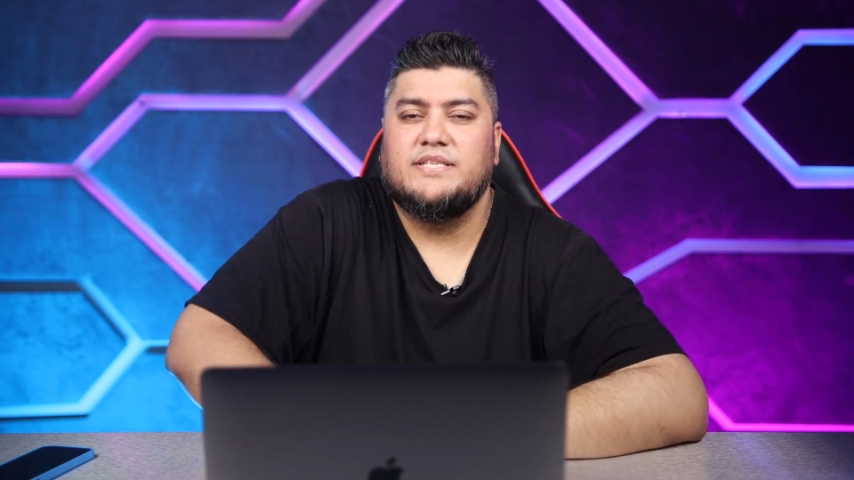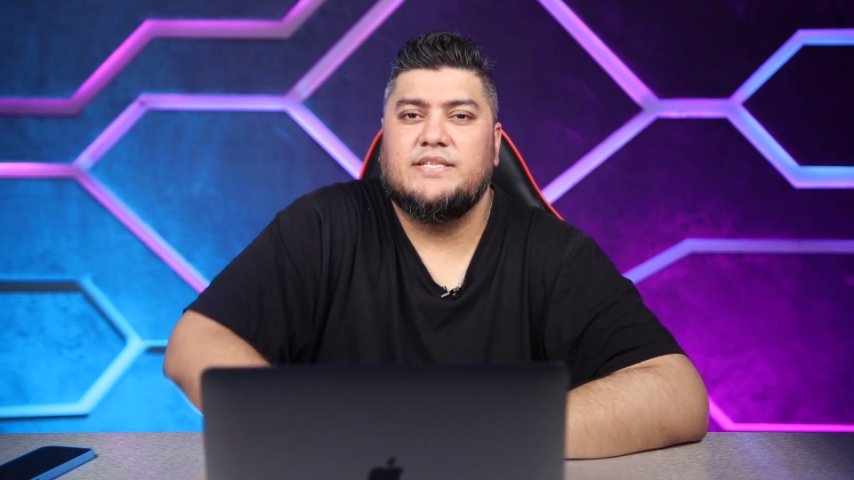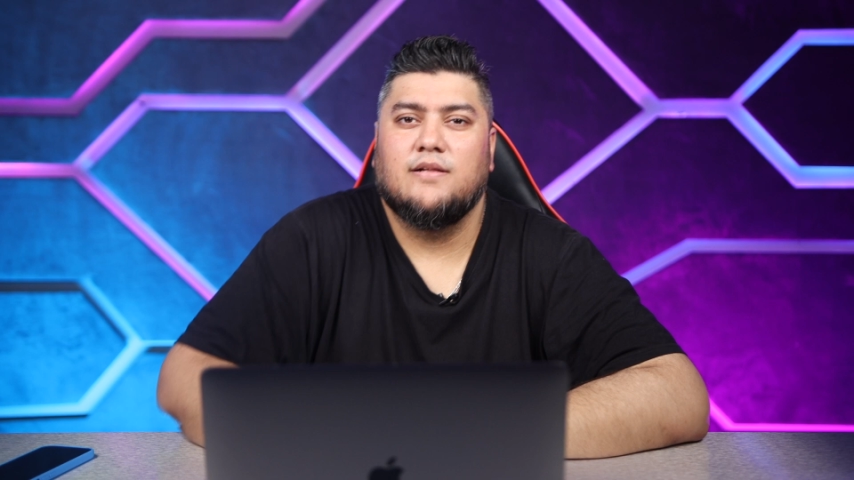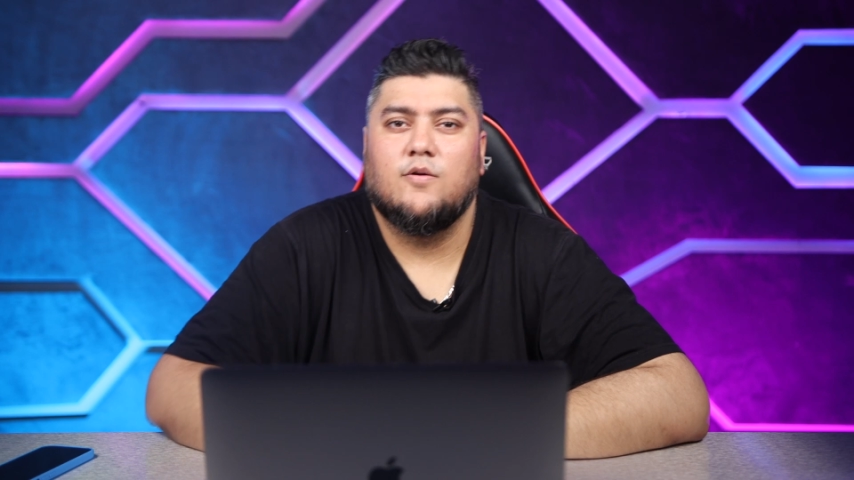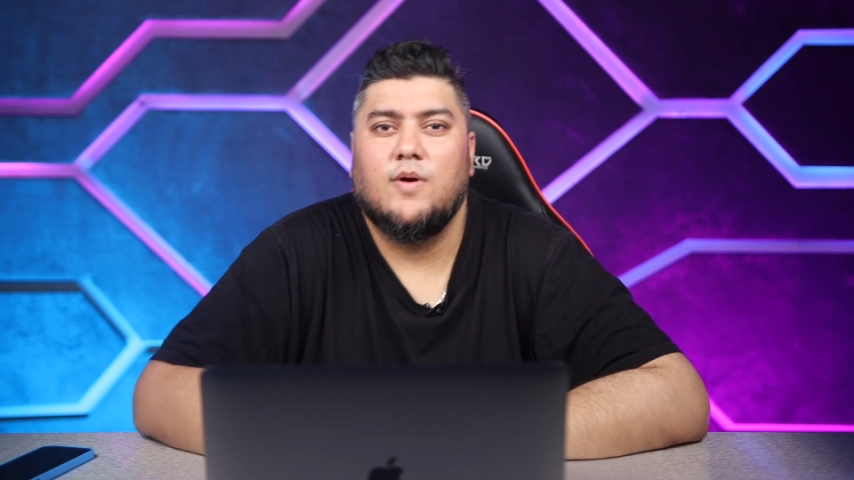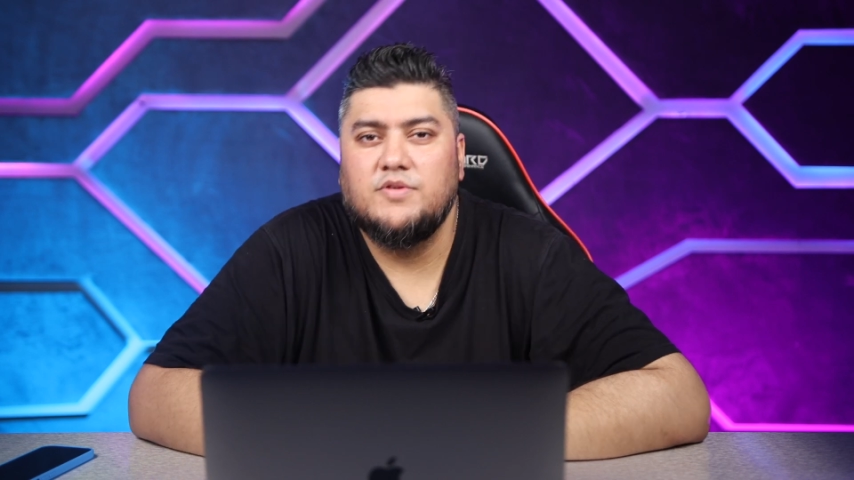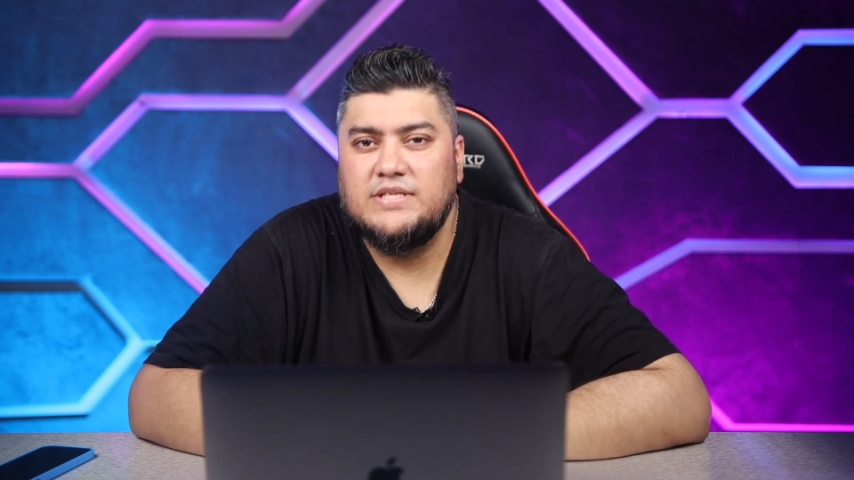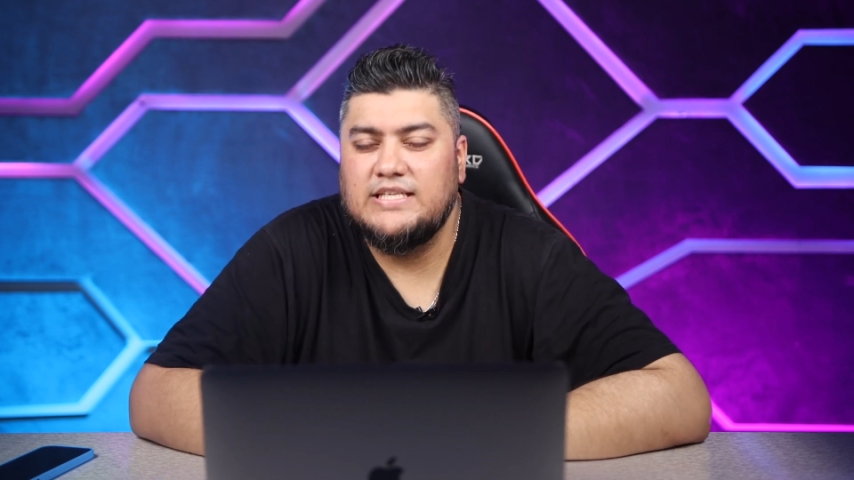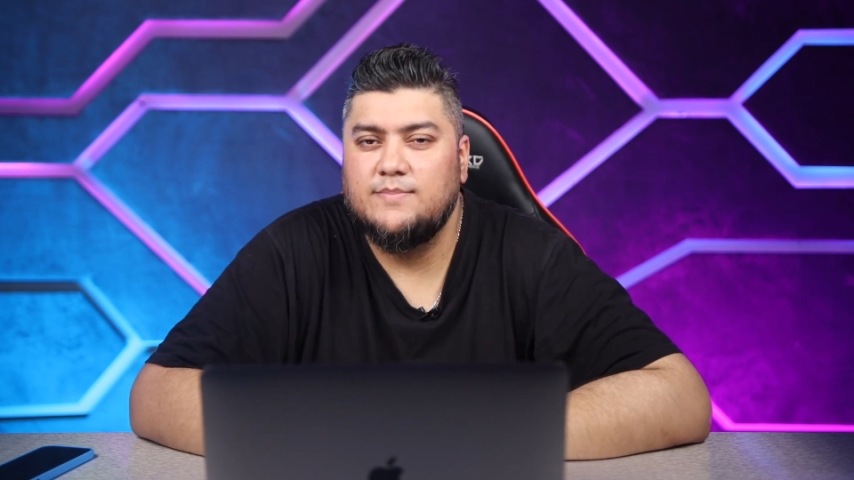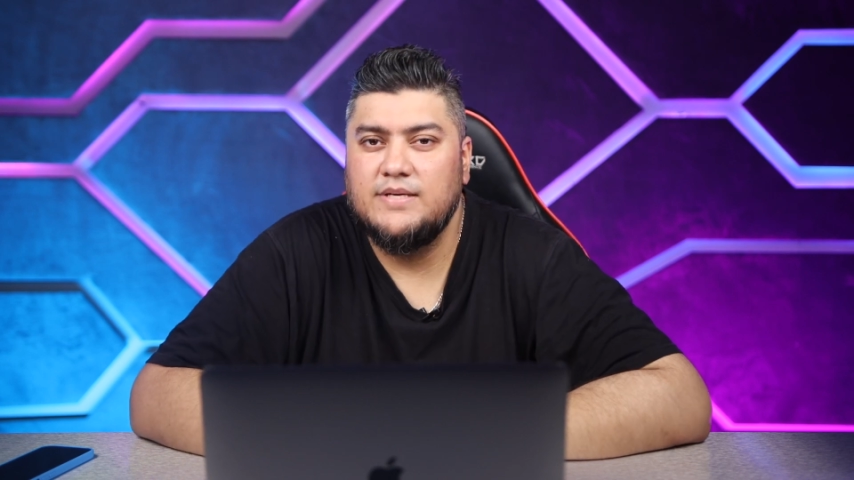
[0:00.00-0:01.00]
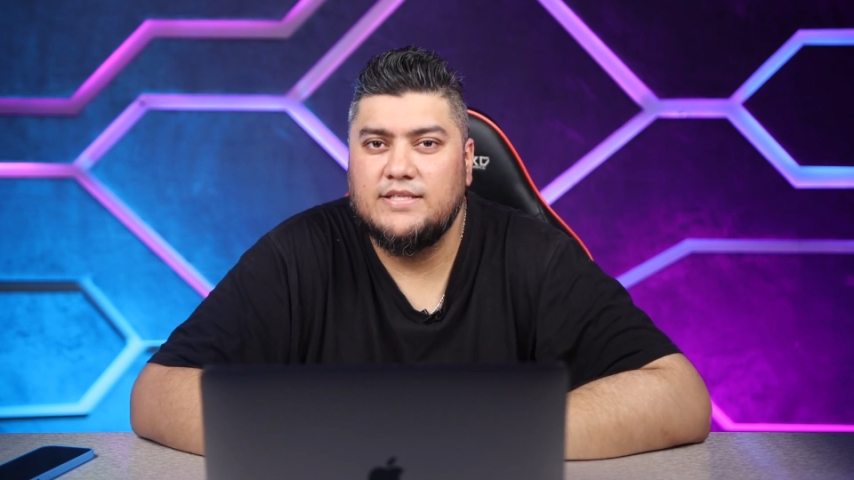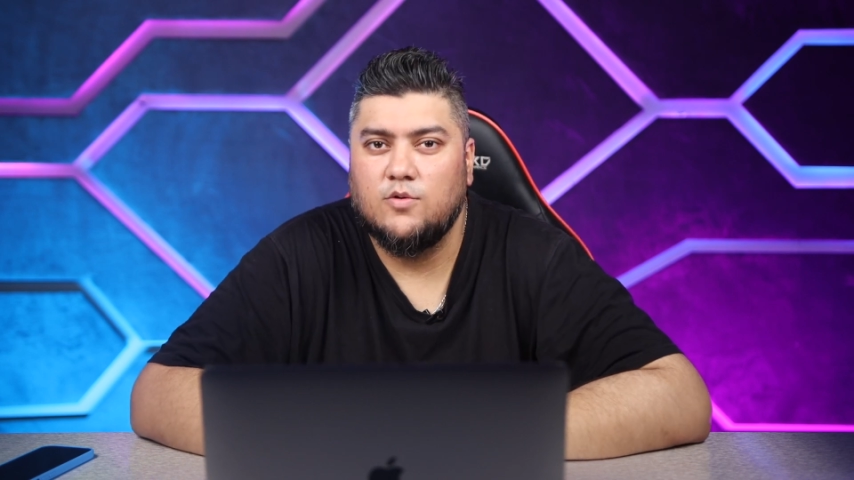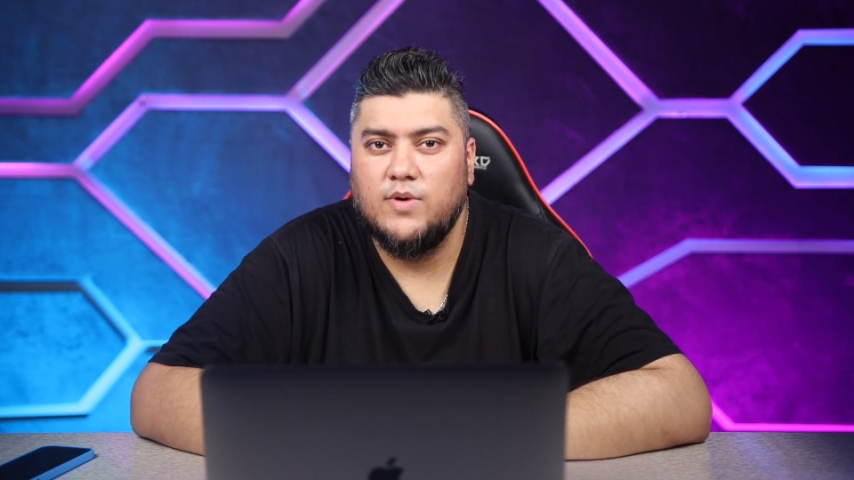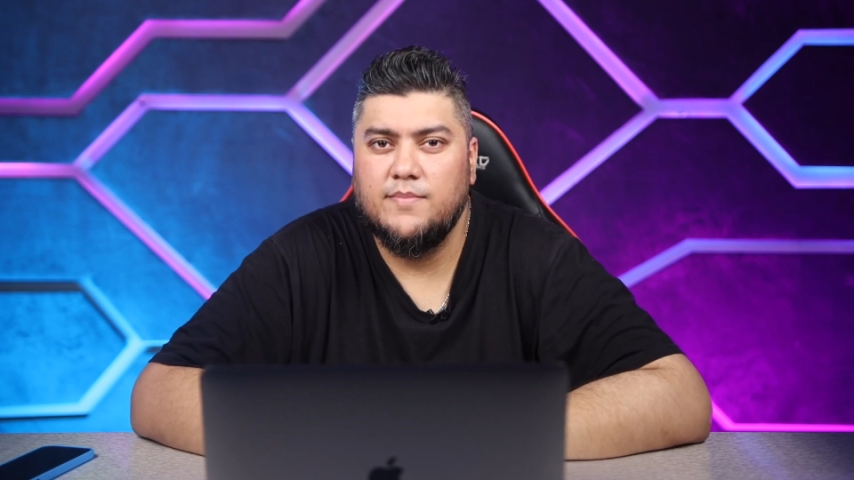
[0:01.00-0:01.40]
still around 6 months away,